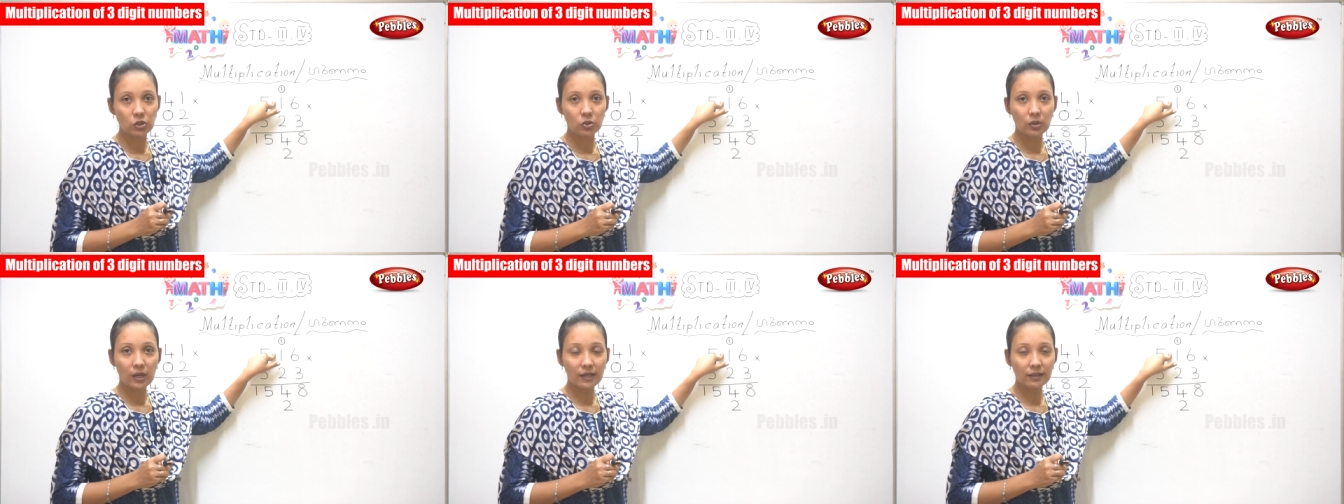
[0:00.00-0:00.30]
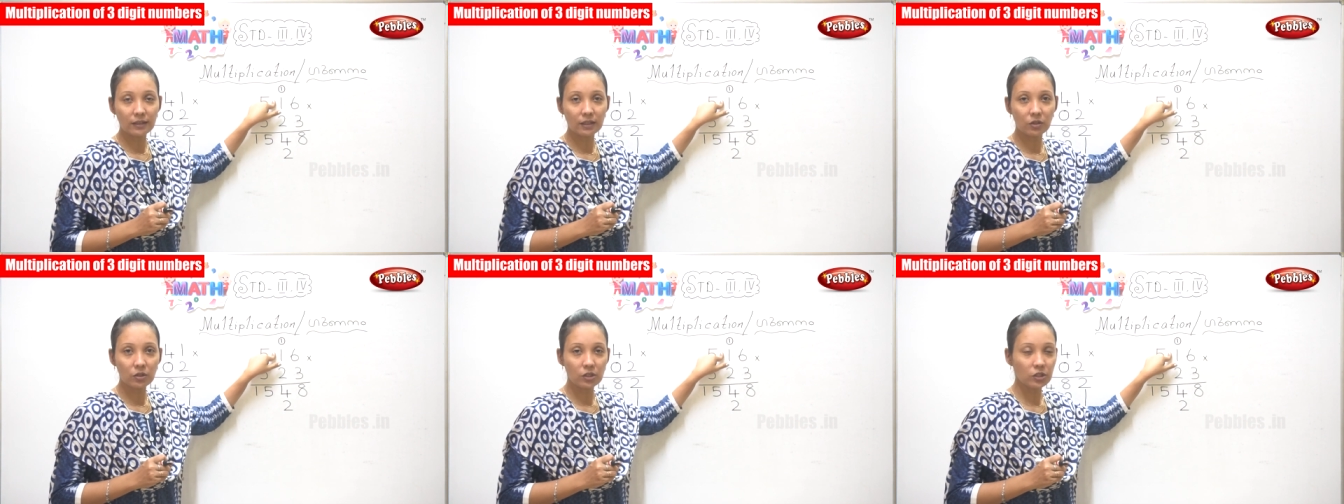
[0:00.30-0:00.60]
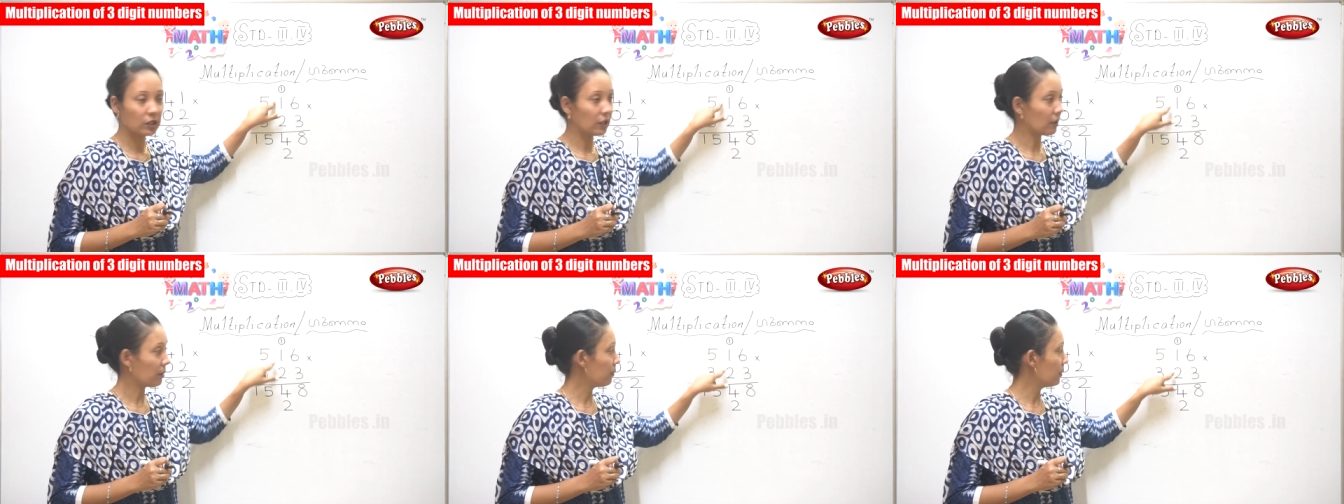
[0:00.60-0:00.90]
2
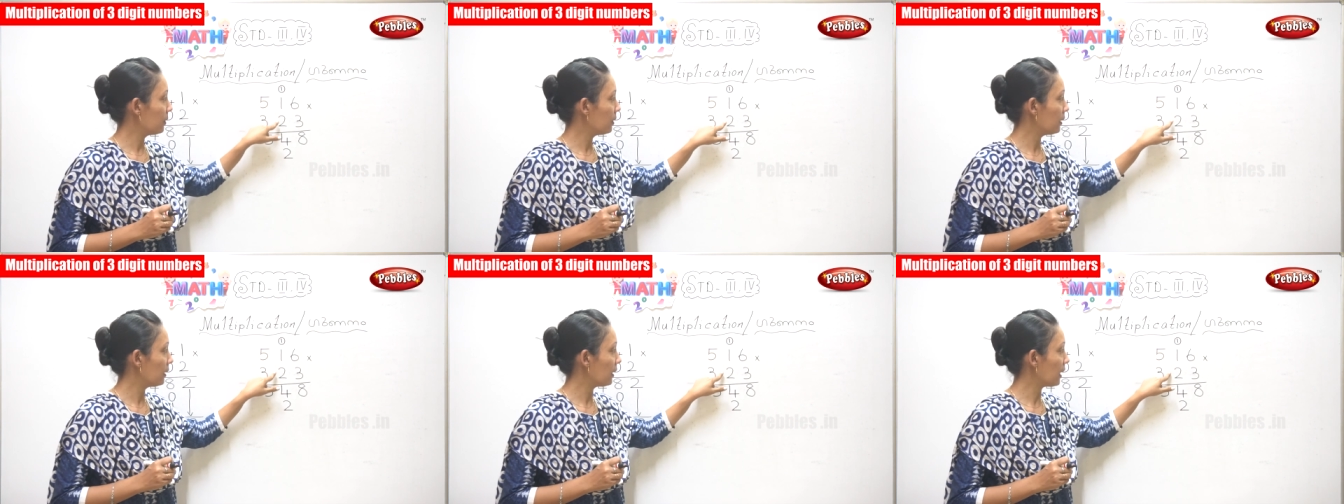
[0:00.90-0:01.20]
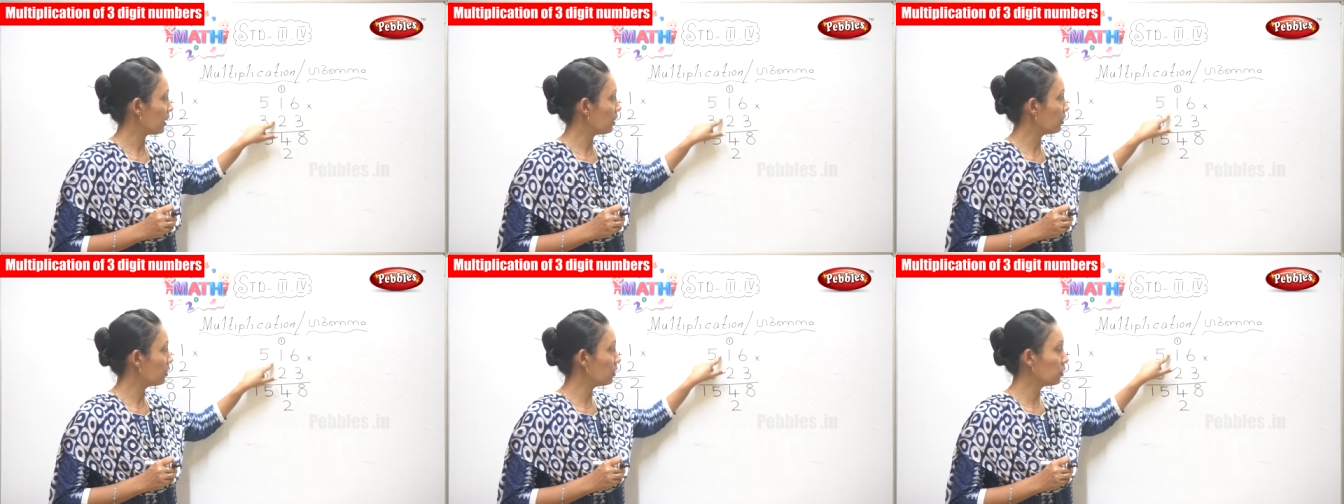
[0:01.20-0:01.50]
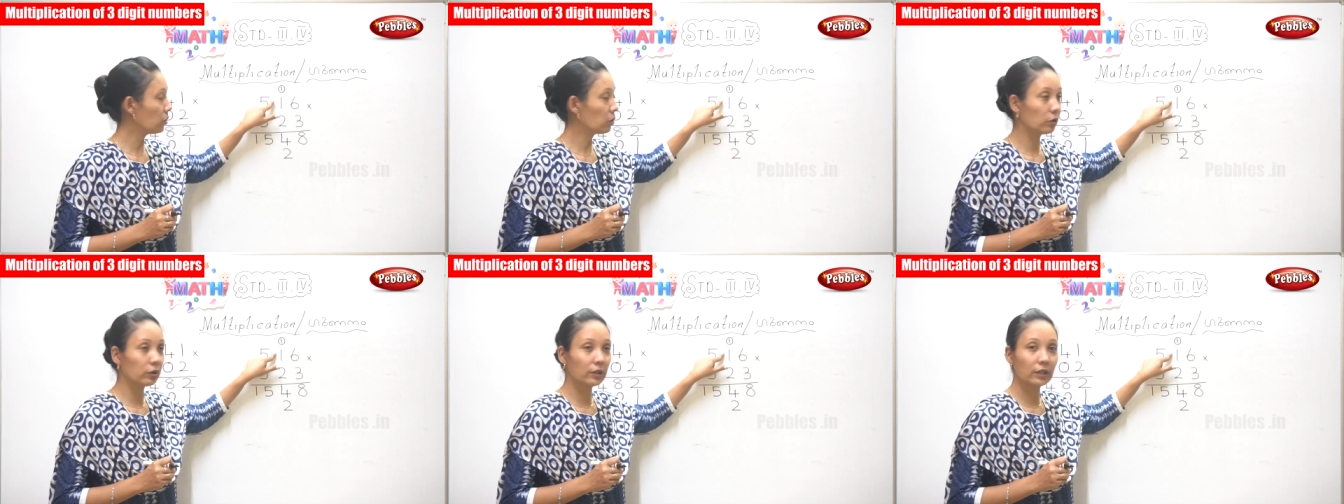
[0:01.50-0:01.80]
Arthandochenum, Dandin
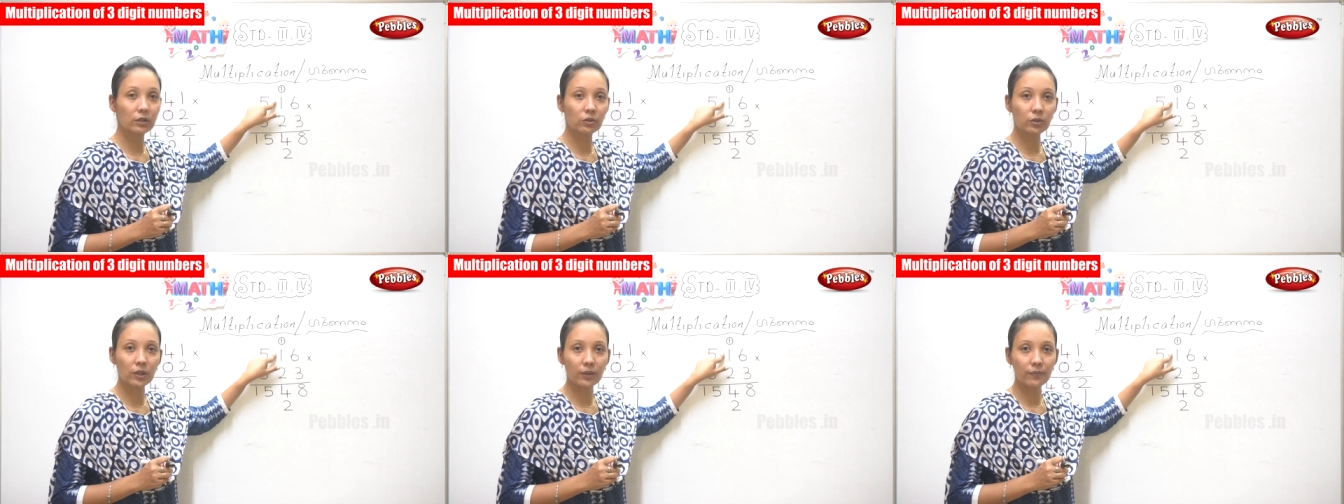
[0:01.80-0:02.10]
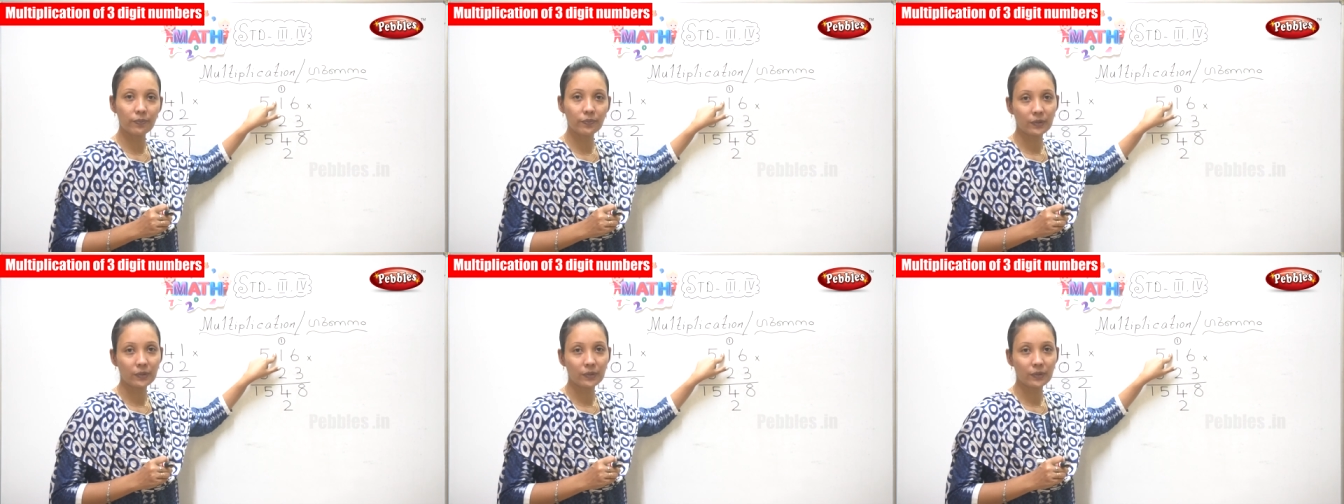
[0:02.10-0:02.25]
the Unanda,